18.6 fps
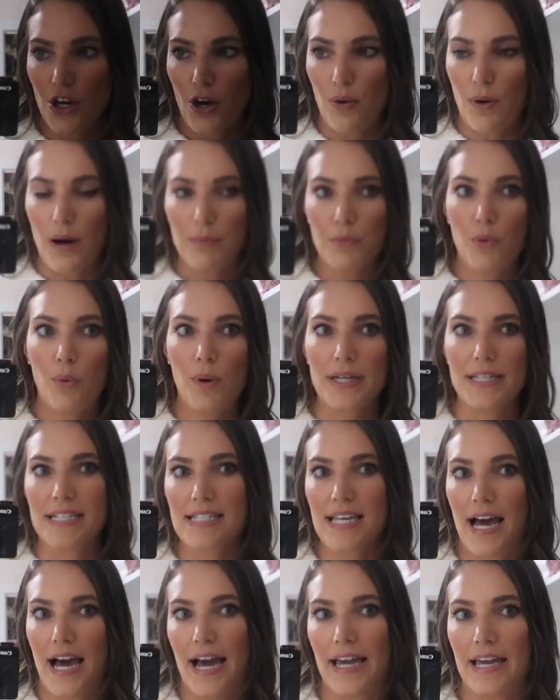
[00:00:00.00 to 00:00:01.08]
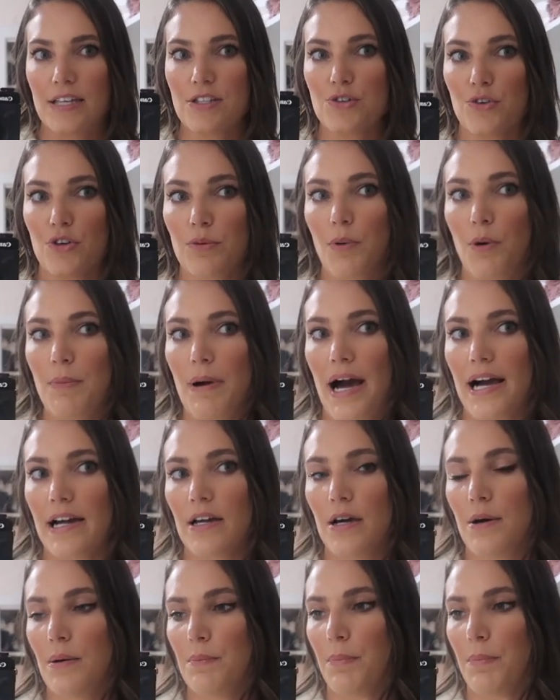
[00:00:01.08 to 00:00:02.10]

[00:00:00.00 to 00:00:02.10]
go up quite as high as a normal mock,